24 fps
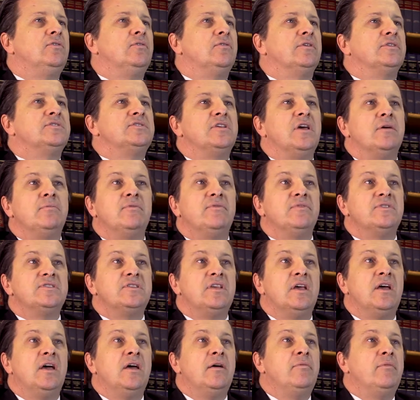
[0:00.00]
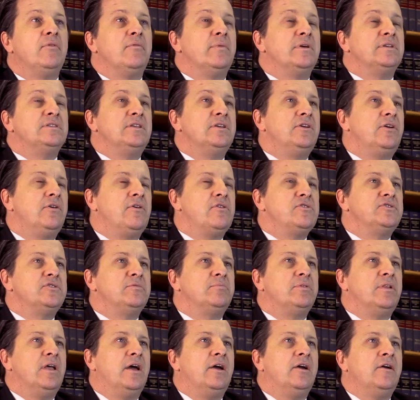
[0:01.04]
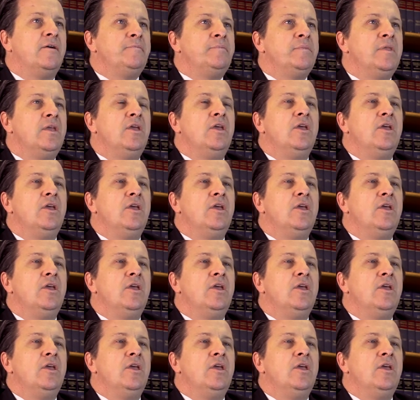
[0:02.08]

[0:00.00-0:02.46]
or a sub of a sub, or a material supplier,